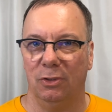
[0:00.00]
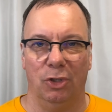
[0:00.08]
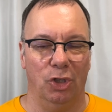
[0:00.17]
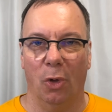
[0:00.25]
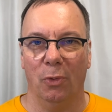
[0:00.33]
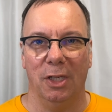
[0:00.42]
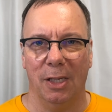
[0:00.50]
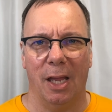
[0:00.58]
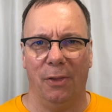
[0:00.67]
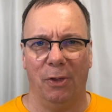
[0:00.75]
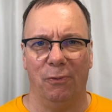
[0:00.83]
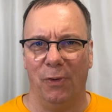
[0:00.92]
You don't need
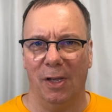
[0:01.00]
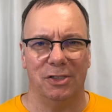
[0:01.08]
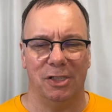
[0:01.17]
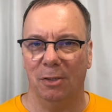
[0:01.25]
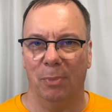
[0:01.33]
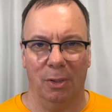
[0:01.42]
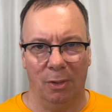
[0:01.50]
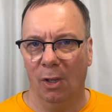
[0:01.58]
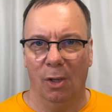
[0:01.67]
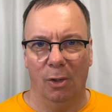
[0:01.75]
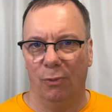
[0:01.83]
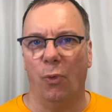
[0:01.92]
anything fancy, but
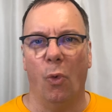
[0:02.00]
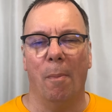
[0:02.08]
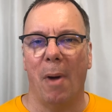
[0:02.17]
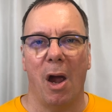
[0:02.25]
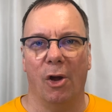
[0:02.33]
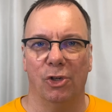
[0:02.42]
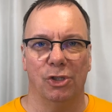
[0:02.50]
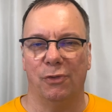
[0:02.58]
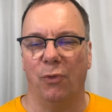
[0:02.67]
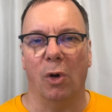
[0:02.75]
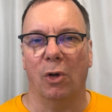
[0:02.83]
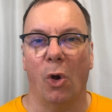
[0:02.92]
4 markers,
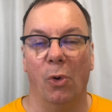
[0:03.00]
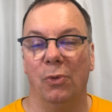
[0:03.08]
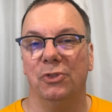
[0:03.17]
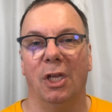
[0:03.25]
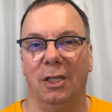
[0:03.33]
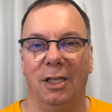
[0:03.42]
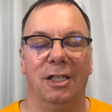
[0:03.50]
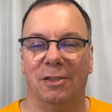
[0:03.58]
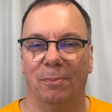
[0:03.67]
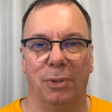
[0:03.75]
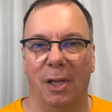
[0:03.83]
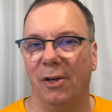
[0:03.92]
4 cones, and you need
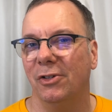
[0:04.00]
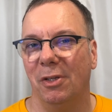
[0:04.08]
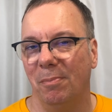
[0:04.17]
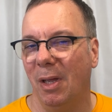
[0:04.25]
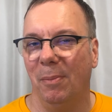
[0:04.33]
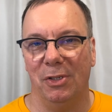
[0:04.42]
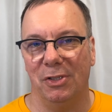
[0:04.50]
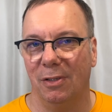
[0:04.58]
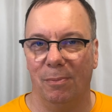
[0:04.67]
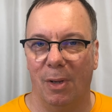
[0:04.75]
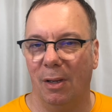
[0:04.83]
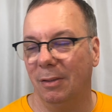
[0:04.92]
some players and maybe
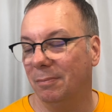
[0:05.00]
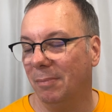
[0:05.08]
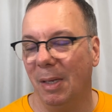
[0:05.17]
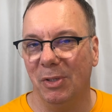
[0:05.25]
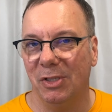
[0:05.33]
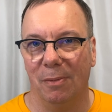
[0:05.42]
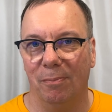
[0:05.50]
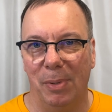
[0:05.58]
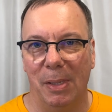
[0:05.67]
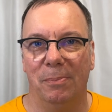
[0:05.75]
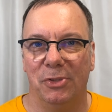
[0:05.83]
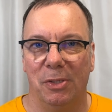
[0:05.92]
some
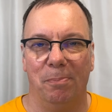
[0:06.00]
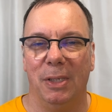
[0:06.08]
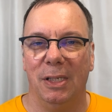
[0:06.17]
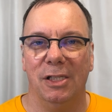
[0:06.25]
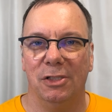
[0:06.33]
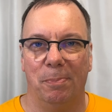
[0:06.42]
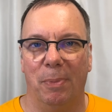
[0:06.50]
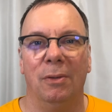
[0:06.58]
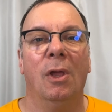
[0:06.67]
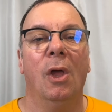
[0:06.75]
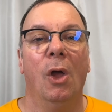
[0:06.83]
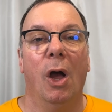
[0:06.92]
bibs, some pennies, but
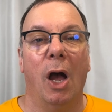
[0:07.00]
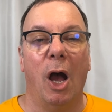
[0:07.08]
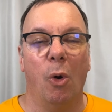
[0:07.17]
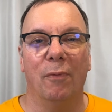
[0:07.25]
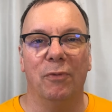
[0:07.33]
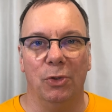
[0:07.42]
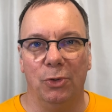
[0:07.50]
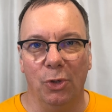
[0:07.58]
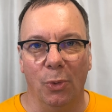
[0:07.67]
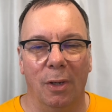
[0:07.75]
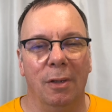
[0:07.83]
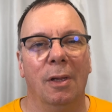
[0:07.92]
however you
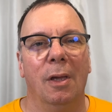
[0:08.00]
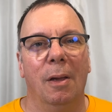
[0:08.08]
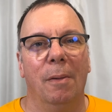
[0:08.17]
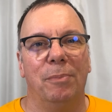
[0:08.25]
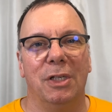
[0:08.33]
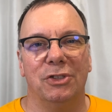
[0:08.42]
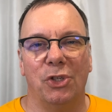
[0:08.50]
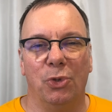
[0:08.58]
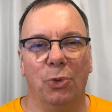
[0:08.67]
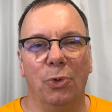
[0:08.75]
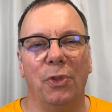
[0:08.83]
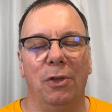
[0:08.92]
do it. But it's a
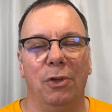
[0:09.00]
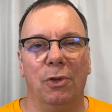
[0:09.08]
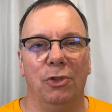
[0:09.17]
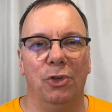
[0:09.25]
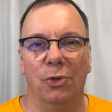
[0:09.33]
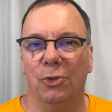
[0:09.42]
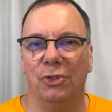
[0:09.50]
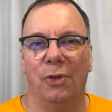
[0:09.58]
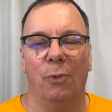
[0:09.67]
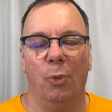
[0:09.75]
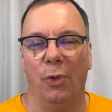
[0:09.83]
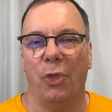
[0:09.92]
tool that you can use
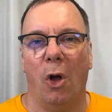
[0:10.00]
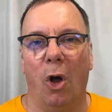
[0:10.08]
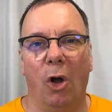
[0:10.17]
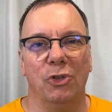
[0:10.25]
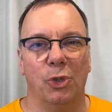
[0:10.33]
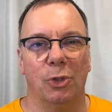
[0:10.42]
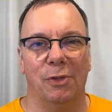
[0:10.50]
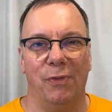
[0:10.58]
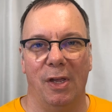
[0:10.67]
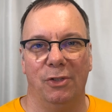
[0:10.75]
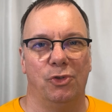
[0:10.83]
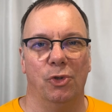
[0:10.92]
with all sorts of
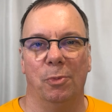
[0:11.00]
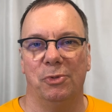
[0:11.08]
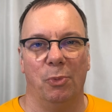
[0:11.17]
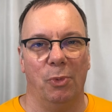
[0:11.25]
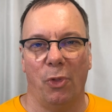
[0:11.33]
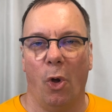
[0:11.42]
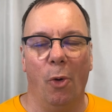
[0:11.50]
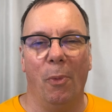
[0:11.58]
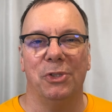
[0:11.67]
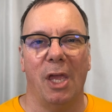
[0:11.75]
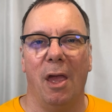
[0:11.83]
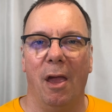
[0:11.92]
age groups, with
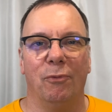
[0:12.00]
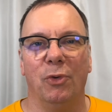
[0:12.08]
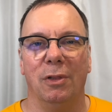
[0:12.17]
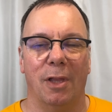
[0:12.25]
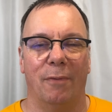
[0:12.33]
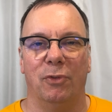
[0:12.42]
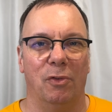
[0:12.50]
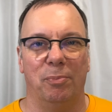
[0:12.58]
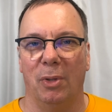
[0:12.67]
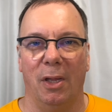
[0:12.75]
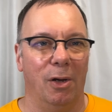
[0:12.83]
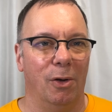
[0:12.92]
almost every level of
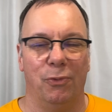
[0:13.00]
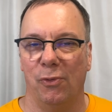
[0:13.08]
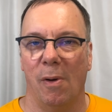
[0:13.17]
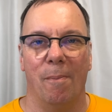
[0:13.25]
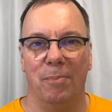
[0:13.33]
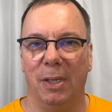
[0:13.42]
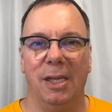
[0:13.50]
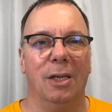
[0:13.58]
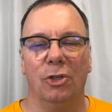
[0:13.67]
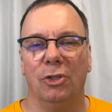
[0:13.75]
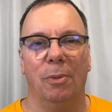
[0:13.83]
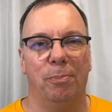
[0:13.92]
player from
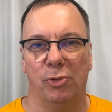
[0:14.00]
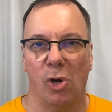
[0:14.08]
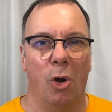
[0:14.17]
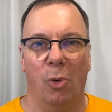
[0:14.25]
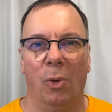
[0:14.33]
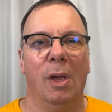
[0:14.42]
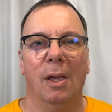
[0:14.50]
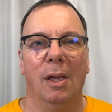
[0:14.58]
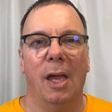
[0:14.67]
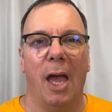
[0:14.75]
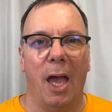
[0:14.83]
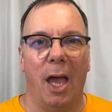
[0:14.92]
beginner to pro,
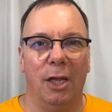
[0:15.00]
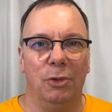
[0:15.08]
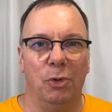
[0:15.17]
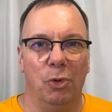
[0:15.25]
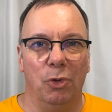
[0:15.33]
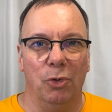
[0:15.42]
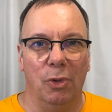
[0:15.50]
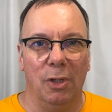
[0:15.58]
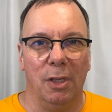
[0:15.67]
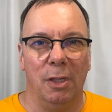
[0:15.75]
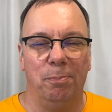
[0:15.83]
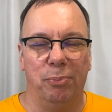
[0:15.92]
and
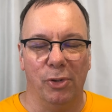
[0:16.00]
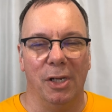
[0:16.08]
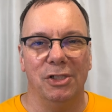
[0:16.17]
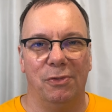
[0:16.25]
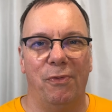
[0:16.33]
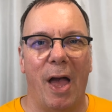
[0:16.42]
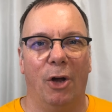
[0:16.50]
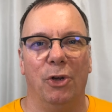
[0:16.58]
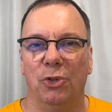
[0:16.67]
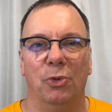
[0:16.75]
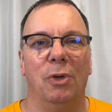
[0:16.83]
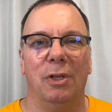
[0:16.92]
it brings
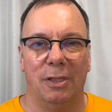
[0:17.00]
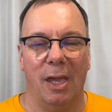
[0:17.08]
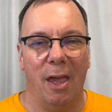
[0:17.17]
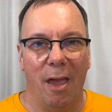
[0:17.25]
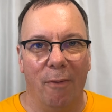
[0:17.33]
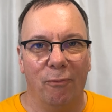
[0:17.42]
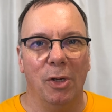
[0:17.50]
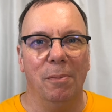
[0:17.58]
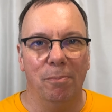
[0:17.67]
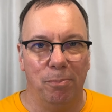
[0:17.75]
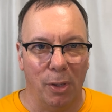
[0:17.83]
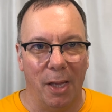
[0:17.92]
value to every
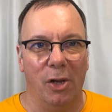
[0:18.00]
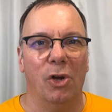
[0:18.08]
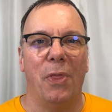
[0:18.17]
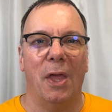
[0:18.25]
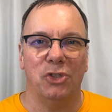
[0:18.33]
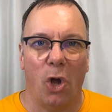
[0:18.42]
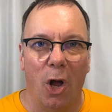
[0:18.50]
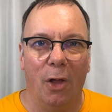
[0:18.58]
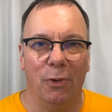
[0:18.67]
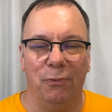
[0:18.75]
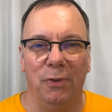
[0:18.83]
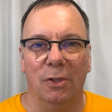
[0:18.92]
player that's on
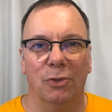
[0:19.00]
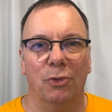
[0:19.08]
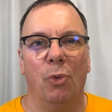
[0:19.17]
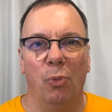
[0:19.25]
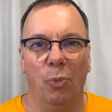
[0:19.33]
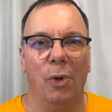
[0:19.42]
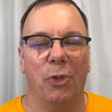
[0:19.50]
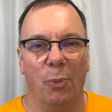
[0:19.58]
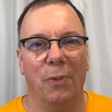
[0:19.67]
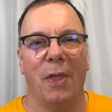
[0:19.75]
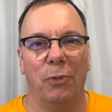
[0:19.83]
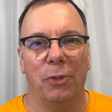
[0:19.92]
the field with and
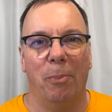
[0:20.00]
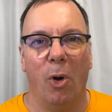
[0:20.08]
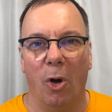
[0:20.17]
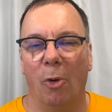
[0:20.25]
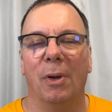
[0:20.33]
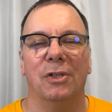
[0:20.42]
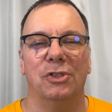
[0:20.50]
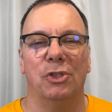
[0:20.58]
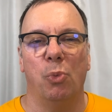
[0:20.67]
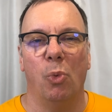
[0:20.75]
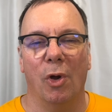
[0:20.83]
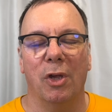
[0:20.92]
without the ball, because it's
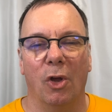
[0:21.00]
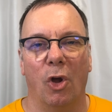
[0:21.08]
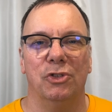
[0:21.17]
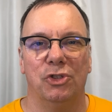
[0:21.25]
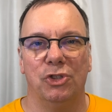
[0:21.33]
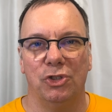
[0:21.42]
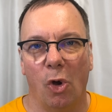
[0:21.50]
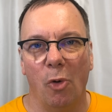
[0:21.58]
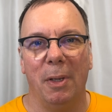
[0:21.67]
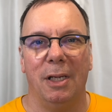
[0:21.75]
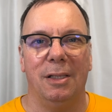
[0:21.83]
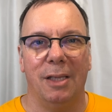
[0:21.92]
working on so
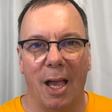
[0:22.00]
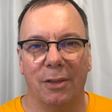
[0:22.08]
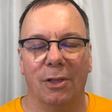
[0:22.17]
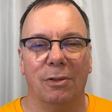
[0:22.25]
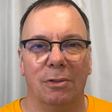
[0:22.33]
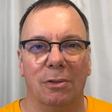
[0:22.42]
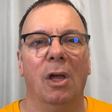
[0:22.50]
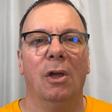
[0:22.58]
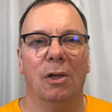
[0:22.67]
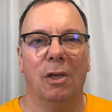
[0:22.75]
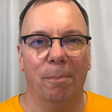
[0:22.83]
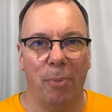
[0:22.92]
many technical
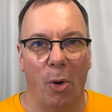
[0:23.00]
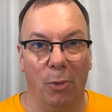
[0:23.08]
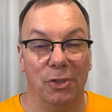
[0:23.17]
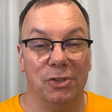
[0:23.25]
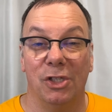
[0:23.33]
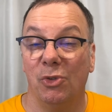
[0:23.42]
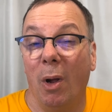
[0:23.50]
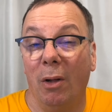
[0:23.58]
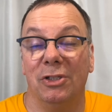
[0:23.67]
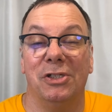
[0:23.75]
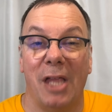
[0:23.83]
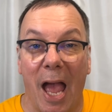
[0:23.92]
components as well
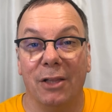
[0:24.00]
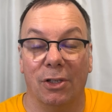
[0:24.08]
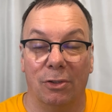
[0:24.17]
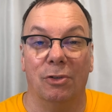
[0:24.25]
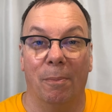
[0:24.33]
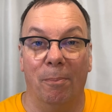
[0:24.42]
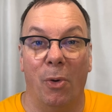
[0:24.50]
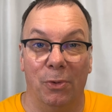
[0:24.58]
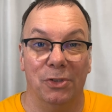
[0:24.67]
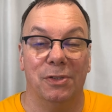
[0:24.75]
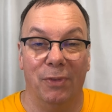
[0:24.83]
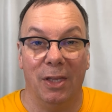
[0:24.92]
as tactical
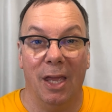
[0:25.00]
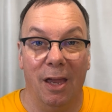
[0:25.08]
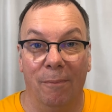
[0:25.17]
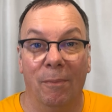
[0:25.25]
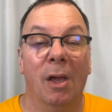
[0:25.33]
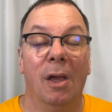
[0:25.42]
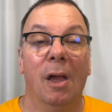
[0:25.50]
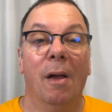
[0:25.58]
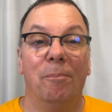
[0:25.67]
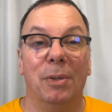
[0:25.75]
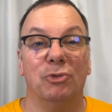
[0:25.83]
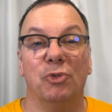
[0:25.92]
components of the game,
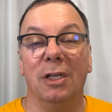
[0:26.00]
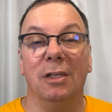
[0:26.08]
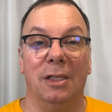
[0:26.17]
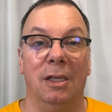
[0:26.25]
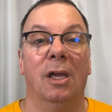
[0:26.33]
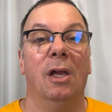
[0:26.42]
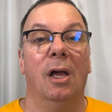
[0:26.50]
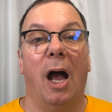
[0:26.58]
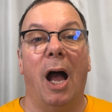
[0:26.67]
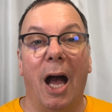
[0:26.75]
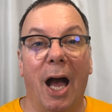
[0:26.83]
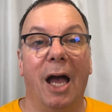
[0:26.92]
but really
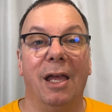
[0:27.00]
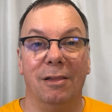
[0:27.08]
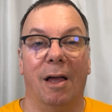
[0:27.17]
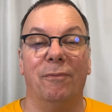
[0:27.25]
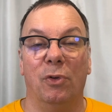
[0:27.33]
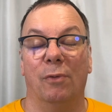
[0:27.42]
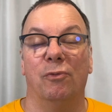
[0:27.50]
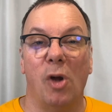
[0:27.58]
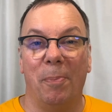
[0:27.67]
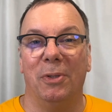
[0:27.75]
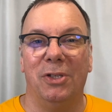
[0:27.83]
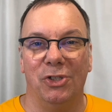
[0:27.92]
high level of
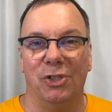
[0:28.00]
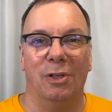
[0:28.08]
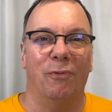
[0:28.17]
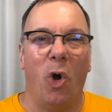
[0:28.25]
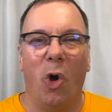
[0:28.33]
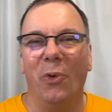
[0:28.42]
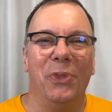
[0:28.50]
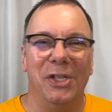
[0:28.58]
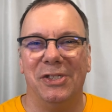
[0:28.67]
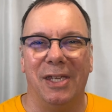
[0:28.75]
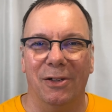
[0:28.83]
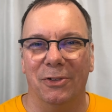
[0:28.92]
repetition of all these
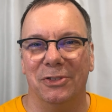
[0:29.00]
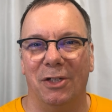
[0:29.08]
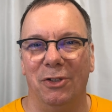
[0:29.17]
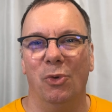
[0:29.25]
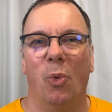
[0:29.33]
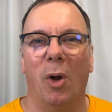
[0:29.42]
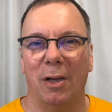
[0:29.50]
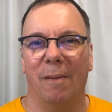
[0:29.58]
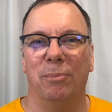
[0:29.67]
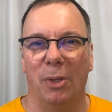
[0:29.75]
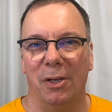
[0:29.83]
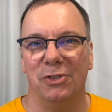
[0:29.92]
skills that you want our
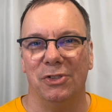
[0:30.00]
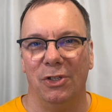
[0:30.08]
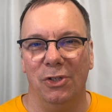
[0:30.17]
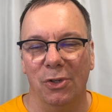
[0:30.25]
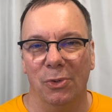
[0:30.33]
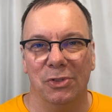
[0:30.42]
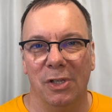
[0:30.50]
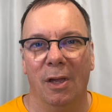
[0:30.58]
players to use.